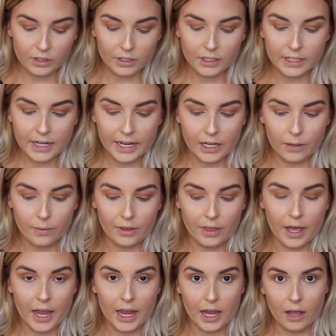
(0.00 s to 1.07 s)
just going to take it
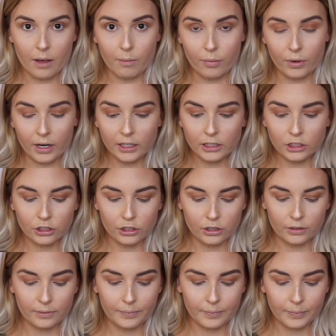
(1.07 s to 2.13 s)
with a
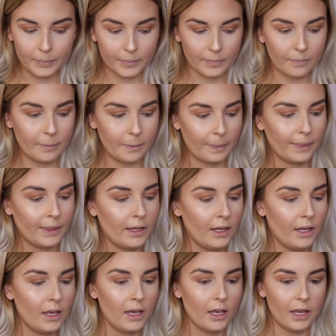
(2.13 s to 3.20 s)
brush
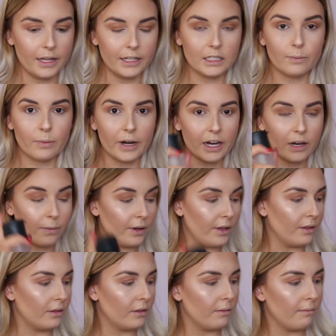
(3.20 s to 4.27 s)
and spray it
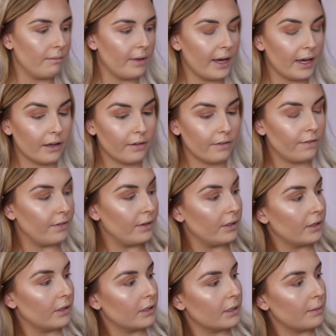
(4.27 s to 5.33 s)
with MAC
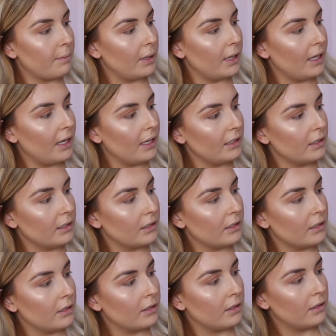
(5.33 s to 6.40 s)
Fix
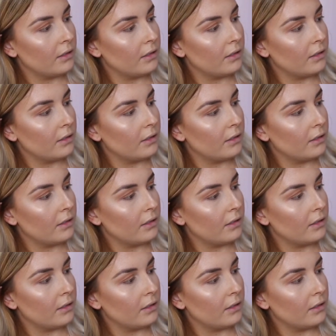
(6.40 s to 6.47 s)
Plus,